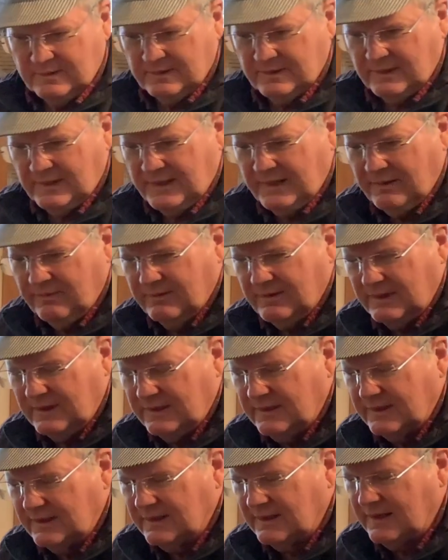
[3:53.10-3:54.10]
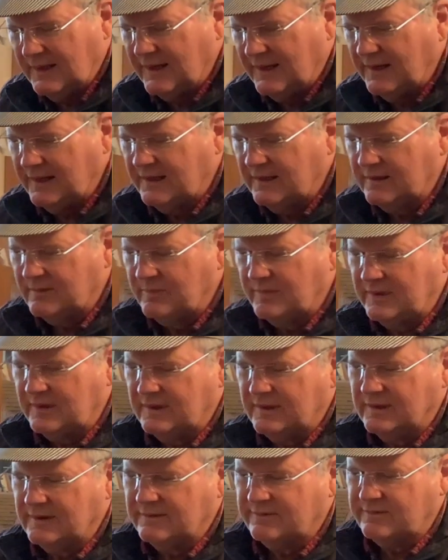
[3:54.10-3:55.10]
I really didn't like it
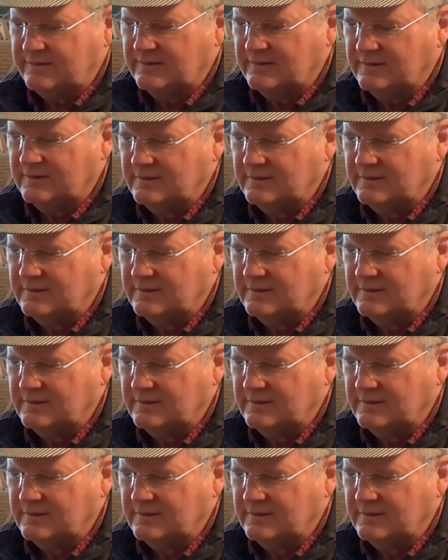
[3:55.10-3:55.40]
because